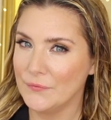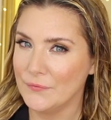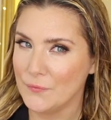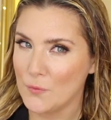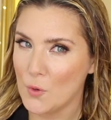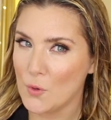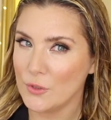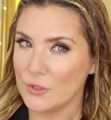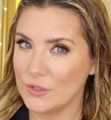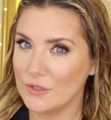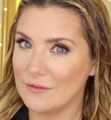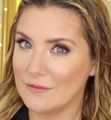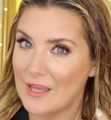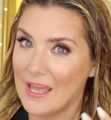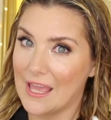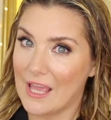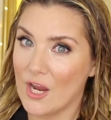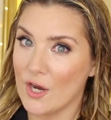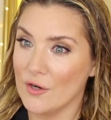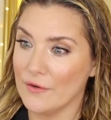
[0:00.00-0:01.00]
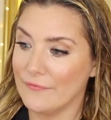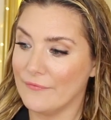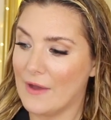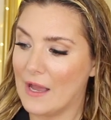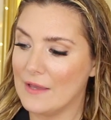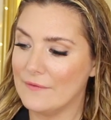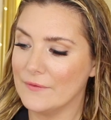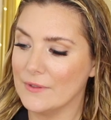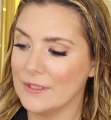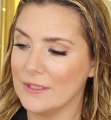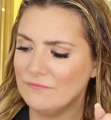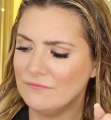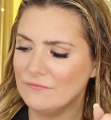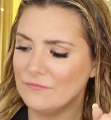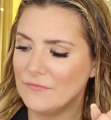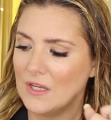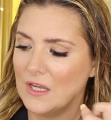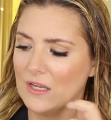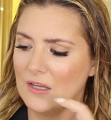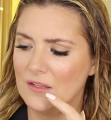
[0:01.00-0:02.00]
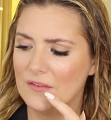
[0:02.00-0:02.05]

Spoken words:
for the hair fiber.